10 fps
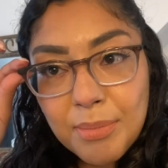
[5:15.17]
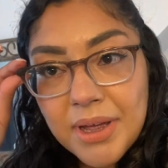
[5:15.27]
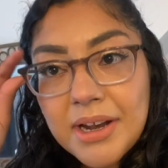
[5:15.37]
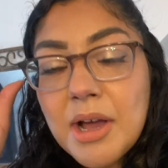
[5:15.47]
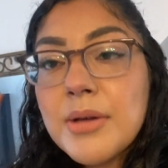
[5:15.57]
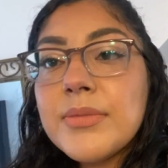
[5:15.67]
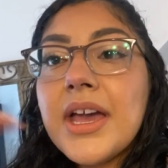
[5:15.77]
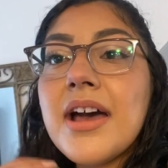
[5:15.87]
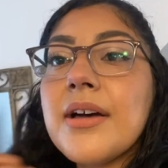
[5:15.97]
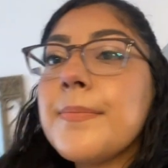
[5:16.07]
but um,
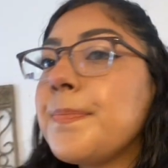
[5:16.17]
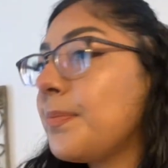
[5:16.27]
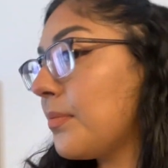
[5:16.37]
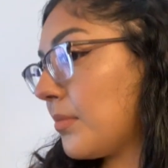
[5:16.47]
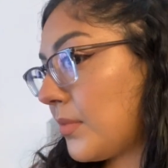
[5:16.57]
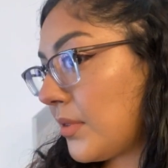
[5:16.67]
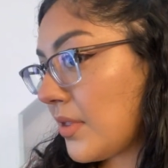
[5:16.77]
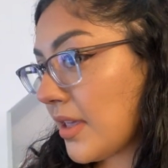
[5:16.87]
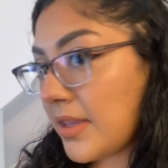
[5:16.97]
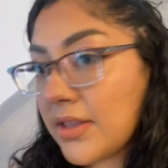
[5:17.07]
yeah,
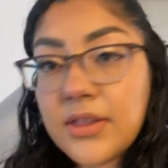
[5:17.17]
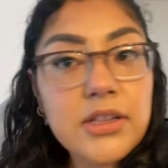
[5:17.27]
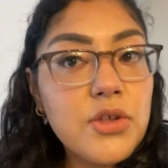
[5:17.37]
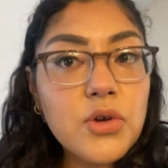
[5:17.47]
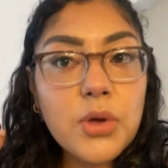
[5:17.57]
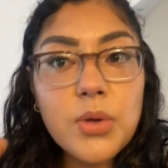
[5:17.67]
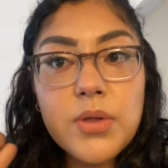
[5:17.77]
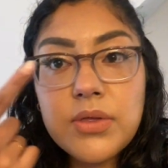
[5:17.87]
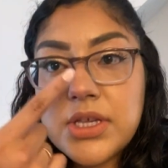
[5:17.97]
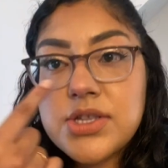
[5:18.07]
I think they look,
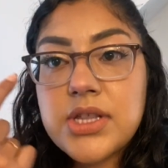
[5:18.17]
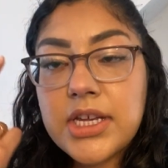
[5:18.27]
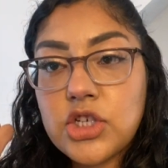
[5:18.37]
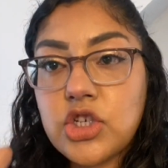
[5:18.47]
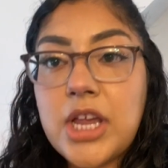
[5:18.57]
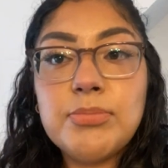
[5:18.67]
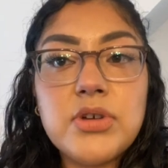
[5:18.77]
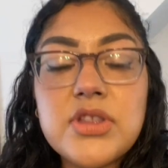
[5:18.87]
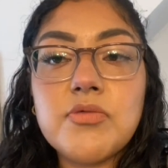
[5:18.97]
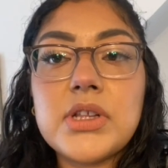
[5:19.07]
this like shape
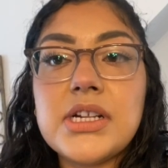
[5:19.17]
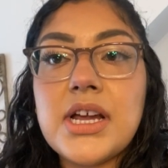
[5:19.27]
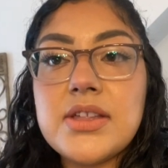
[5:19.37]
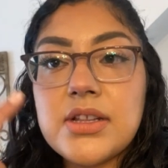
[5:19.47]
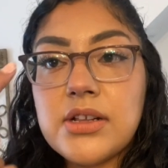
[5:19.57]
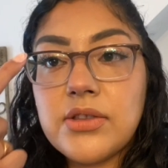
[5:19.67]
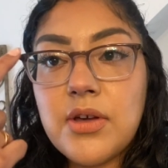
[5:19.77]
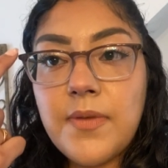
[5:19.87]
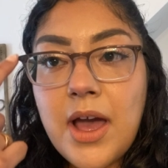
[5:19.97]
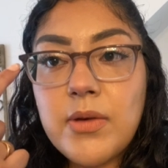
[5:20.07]
looks really nice and I
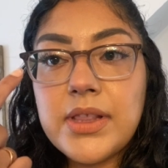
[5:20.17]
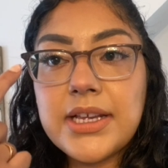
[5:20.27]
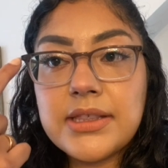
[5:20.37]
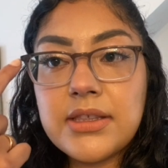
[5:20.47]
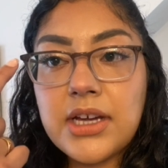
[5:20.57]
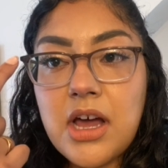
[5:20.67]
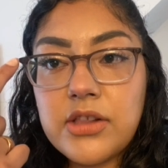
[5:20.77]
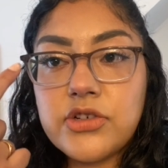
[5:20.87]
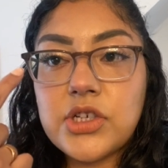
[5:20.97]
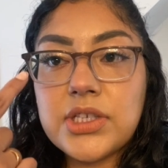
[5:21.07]
love how it like, the
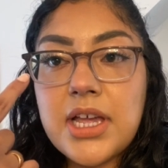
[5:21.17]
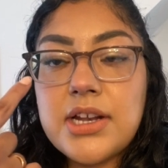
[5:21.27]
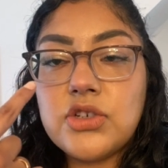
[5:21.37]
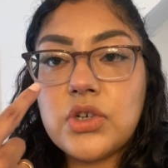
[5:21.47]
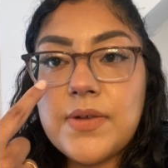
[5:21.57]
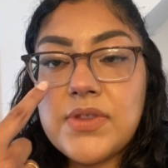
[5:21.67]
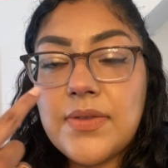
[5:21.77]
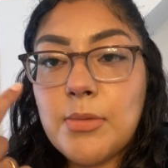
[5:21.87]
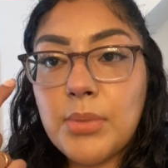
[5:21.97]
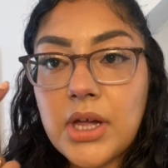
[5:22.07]
color just kind of drifts at
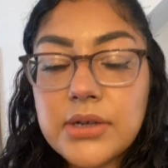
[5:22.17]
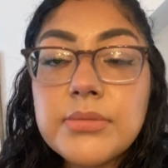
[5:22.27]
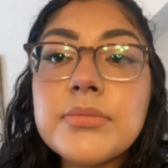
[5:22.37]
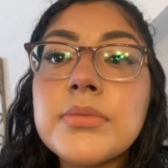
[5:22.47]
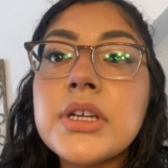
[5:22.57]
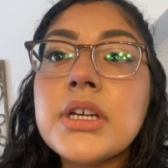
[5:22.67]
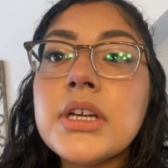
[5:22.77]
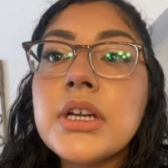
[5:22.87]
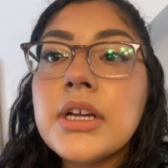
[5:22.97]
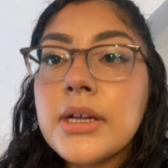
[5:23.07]
the bottom.
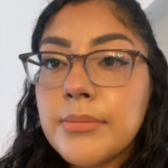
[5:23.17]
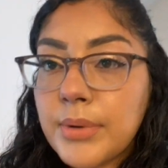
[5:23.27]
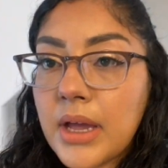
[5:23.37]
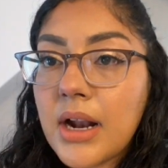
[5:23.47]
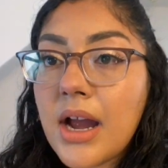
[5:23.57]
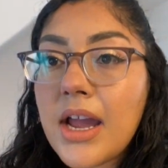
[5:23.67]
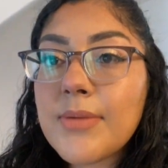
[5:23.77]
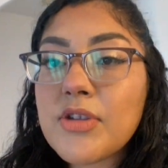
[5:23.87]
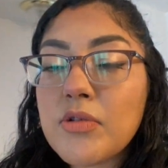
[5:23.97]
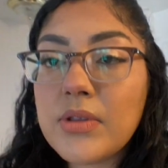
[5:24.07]
But I
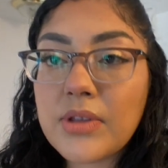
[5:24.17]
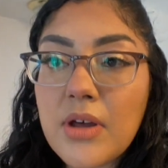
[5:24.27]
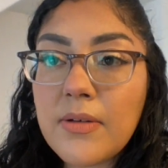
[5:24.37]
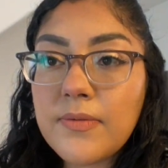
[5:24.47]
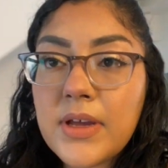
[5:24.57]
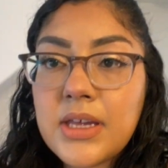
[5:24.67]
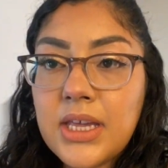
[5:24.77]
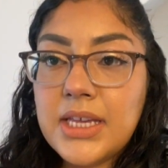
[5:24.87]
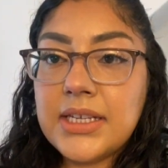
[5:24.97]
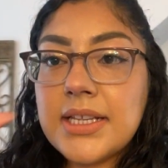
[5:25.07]
absolutely love
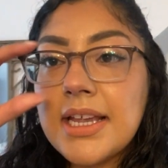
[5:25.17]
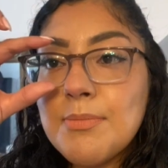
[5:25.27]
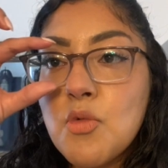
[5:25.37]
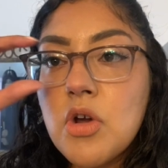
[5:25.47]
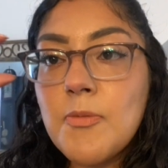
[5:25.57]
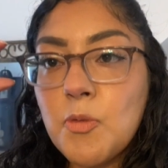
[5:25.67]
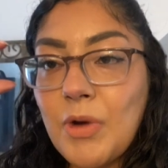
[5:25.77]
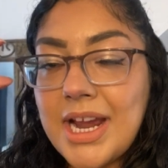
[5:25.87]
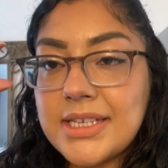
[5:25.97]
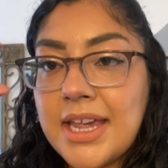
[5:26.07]
it. It's like more of a
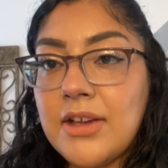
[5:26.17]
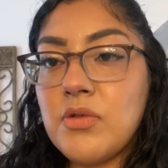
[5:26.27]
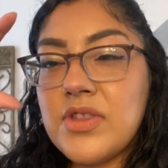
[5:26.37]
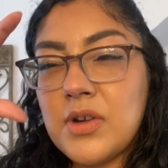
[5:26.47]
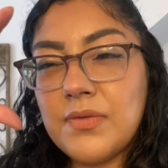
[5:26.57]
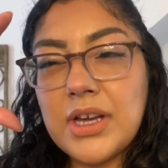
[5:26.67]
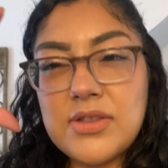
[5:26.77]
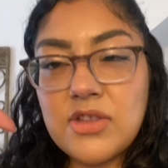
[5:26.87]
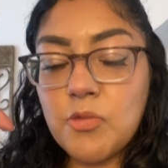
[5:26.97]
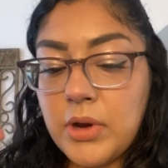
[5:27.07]
rectangle instead of like a
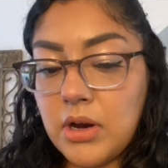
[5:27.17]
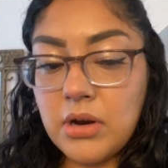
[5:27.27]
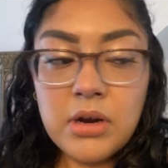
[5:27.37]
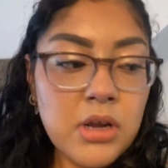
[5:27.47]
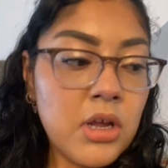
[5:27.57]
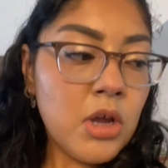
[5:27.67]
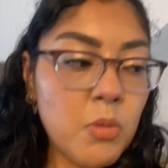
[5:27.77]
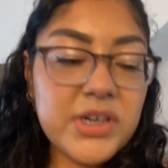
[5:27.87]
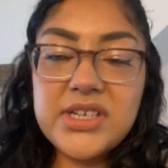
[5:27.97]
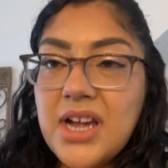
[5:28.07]
square,
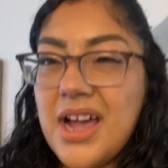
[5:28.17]
which